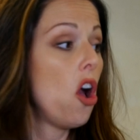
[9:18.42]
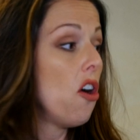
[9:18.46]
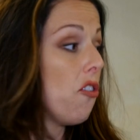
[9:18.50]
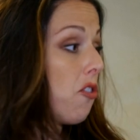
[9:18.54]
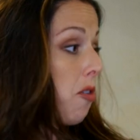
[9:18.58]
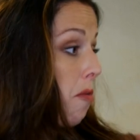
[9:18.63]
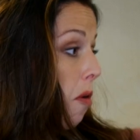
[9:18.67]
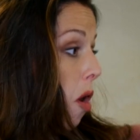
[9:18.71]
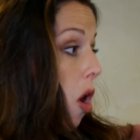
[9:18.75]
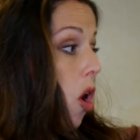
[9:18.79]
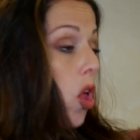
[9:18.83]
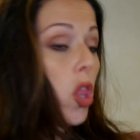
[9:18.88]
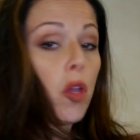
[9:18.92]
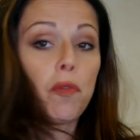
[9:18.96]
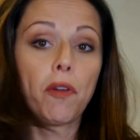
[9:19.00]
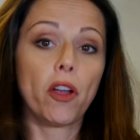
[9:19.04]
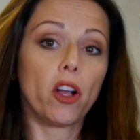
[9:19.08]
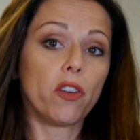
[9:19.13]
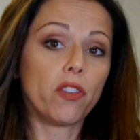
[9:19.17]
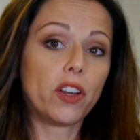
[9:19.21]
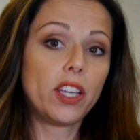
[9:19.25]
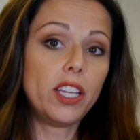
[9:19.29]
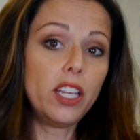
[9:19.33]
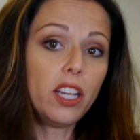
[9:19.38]
from all the
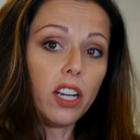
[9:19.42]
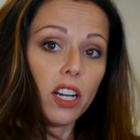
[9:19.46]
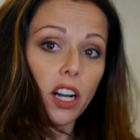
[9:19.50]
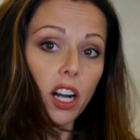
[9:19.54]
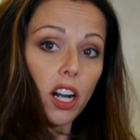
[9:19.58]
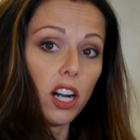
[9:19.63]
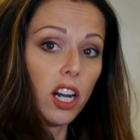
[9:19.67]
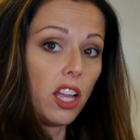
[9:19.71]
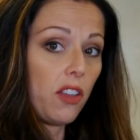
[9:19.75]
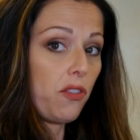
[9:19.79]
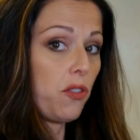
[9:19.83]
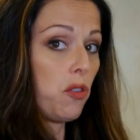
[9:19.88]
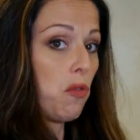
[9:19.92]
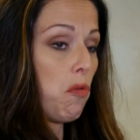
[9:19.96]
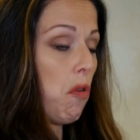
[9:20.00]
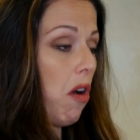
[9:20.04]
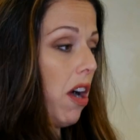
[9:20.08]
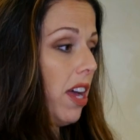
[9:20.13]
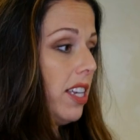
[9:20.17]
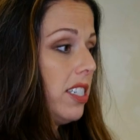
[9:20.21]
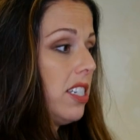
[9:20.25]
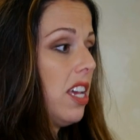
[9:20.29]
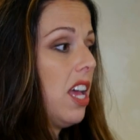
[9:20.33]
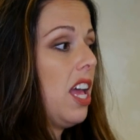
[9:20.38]
way over here if you
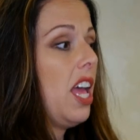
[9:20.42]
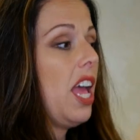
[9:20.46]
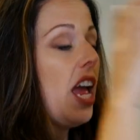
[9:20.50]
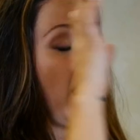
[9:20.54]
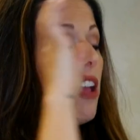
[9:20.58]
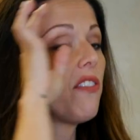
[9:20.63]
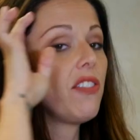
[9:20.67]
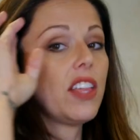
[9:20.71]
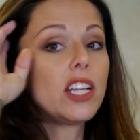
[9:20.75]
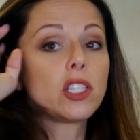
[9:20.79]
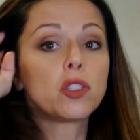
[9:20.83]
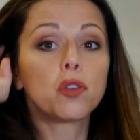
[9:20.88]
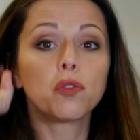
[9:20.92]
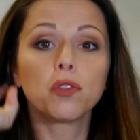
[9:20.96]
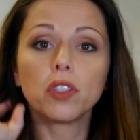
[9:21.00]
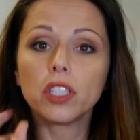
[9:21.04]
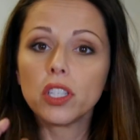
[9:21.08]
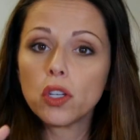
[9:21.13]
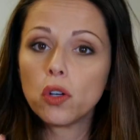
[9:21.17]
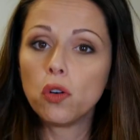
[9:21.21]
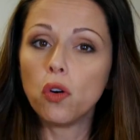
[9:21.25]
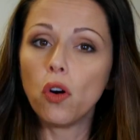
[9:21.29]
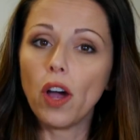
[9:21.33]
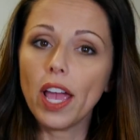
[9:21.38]
want. If that's a
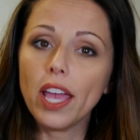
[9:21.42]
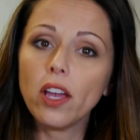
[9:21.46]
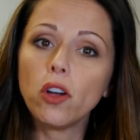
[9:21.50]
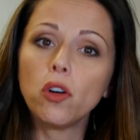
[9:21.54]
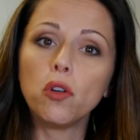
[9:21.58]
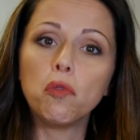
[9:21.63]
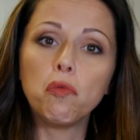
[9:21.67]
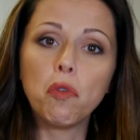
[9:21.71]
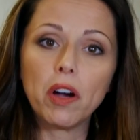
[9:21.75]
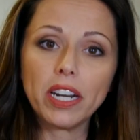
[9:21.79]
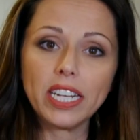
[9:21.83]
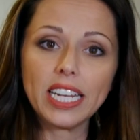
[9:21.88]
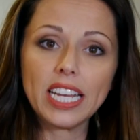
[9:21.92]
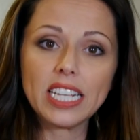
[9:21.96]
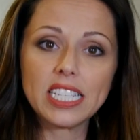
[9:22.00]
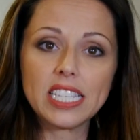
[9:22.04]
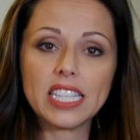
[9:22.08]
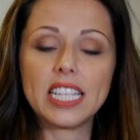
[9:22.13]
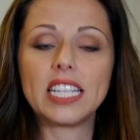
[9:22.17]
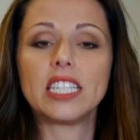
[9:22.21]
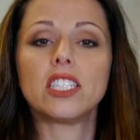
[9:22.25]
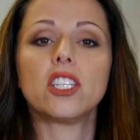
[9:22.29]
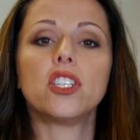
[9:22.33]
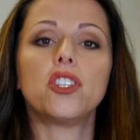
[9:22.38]
really cool angle, one nice
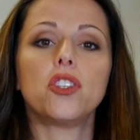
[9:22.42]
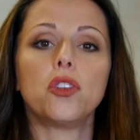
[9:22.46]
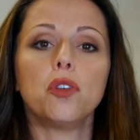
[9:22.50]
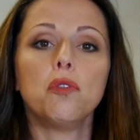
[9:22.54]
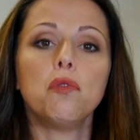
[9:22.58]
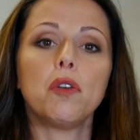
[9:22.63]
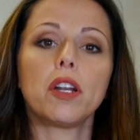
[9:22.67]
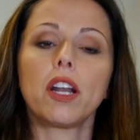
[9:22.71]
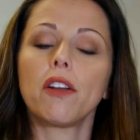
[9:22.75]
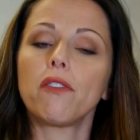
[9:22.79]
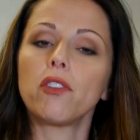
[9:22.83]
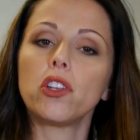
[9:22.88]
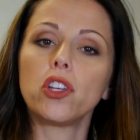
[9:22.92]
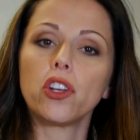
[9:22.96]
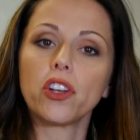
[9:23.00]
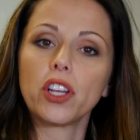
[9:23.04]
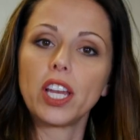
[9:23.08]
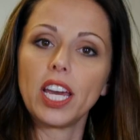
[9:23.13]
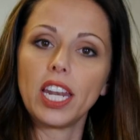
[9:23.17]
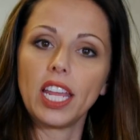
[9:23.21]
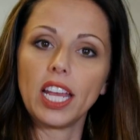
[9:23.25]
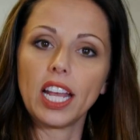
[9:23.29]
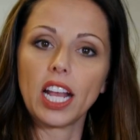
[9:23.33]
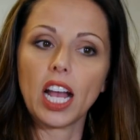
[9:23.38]
thing to do whenever you're
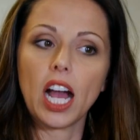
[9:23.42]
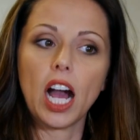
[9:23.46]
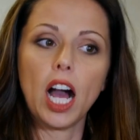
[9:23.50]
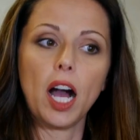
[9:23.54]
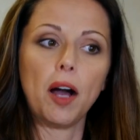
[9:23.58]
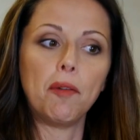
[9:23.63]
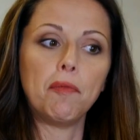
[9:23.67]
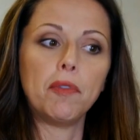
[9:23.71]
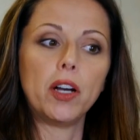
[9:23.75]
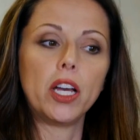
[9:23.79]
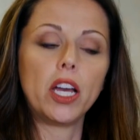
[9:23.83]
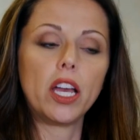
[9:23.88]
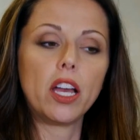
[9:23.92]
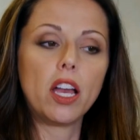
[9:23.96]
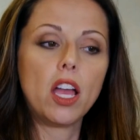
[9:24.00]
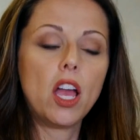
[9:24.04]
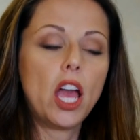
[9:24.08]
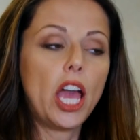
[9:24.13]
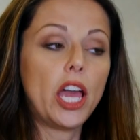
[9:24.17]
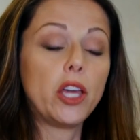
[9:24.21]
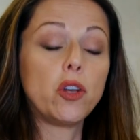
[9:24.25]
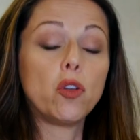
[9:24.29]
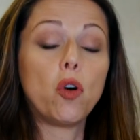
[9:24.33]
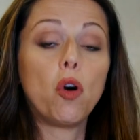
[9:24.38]
getting an
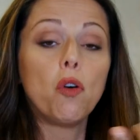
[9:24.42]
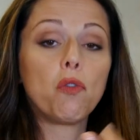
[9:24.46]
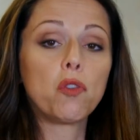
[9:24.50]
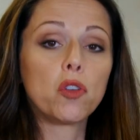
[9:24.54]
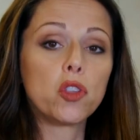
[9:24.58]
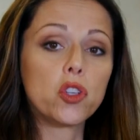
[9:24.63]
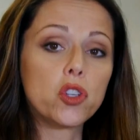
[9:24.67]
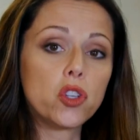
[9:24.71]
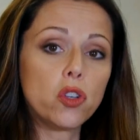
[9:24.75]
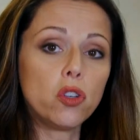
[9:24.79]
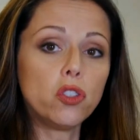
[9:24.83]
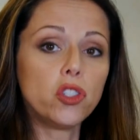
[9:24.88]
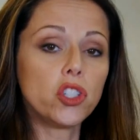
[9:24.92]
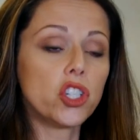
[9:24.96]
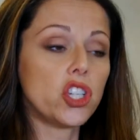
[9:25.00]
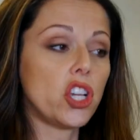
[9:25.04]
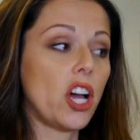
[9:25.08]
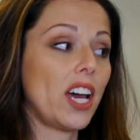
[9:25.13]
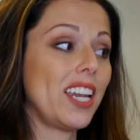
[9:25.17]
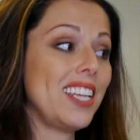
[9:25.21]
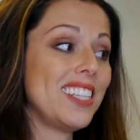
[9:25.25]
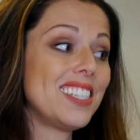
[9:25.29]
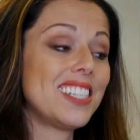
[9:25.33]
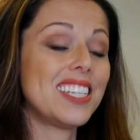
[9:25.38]
over the shoulder
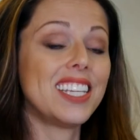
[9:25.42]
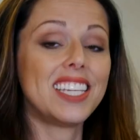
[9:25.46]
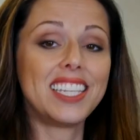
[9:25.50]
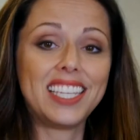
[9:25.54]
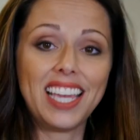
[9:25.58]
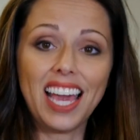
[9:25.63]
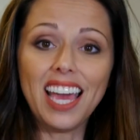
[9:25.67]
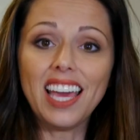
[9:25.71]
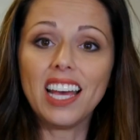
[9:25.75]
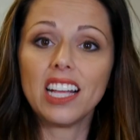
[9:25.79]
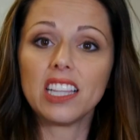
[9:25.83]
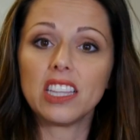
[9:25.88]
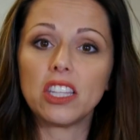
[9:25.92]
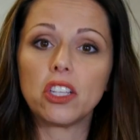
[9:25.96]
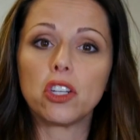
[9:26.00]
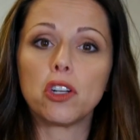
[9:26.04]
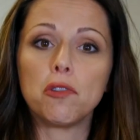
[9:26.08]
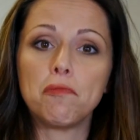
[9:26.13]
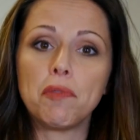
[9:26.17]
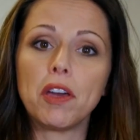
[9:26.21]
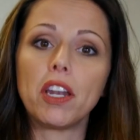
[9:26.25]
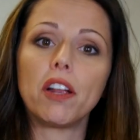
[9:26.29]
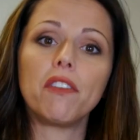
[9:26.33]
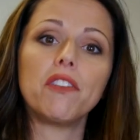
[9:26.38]
shot is to get a
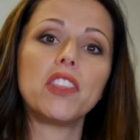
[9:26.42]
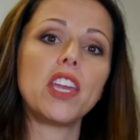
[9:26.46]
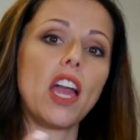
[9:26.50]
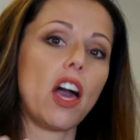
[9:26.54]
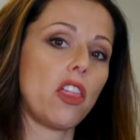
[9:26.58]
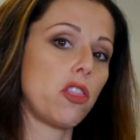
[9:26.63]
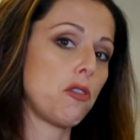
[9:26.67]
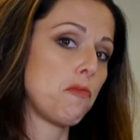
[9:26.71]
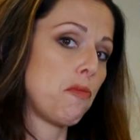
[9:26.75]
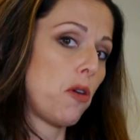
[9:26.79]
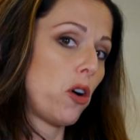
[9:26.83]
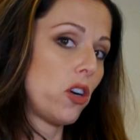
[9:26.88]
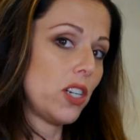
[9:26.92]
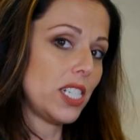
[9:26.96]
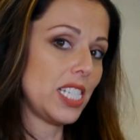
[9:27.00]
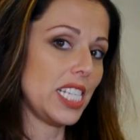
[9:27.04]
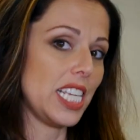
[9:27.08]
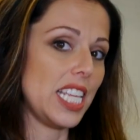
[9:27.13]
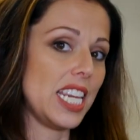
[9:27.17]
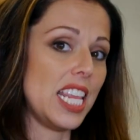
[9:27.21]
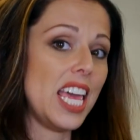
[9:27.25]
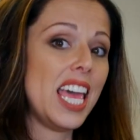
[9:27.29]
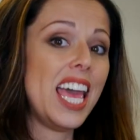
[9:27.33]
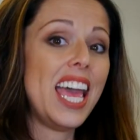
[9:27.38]
little bit of the other
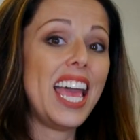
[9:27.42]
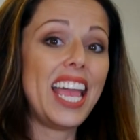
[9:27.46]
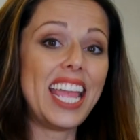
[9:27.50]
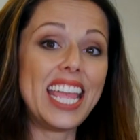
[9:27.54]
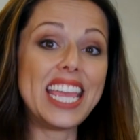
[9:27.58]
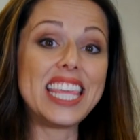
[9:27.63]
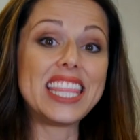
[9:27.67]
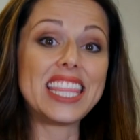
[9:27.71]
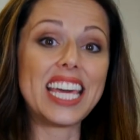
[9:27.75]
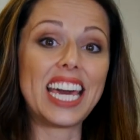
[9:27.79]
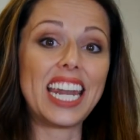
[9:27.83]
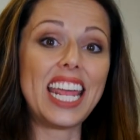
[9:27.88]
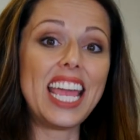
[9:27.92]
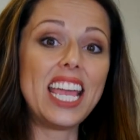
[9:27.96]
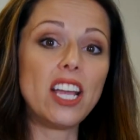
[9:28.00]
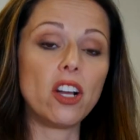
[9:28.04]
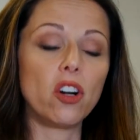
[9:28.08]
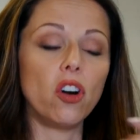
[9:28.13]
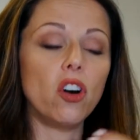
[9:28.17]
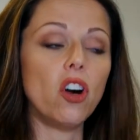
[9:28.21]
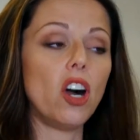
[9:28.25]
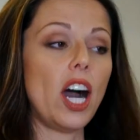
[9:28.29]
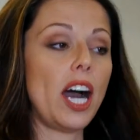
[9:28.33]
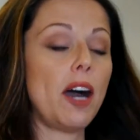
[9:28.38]
person in that
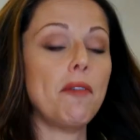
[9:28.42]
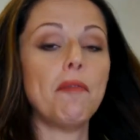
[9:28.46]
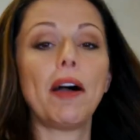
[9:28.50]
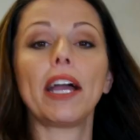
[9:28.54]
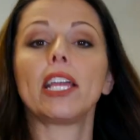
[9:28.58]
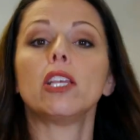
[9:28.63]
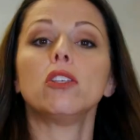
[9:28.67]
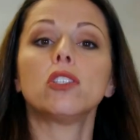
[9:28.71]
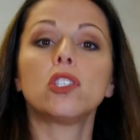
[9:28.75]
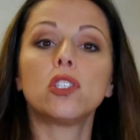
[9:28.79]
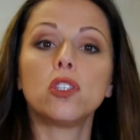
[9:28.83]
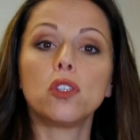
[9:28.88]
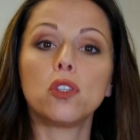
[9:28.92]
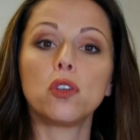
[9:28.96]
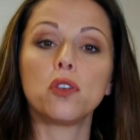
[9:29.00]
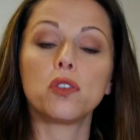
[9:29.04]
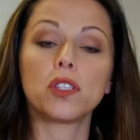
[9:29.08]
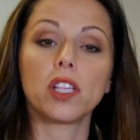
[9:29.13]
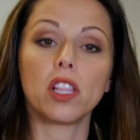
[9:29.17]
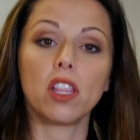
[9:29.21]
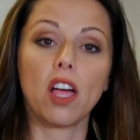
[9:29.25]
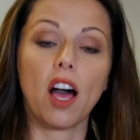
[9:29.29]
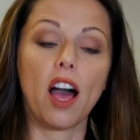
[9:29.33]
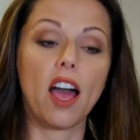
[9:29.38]
angle. I used to do
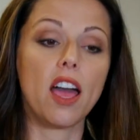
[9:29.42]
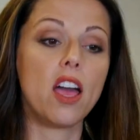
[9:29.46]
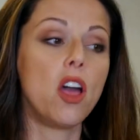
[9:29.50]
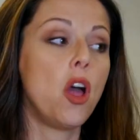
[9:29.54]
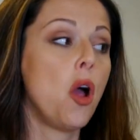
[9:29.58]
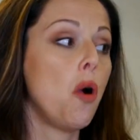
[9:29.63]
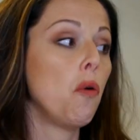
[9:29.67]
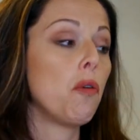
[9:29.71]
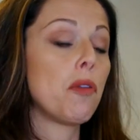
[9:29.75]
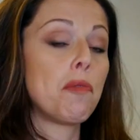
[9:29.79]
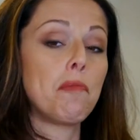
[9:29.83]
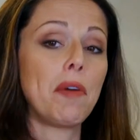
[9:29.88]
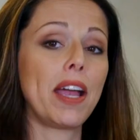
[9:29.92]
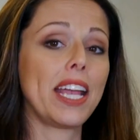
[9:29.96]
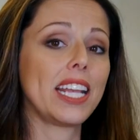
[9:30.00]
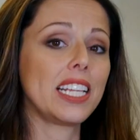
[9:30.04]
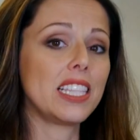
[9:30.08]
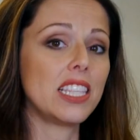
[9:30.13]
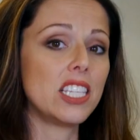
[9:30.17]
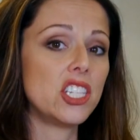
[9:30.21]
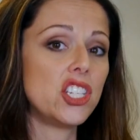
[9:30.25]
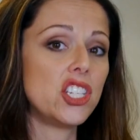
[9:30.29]
those a lot with Mike in the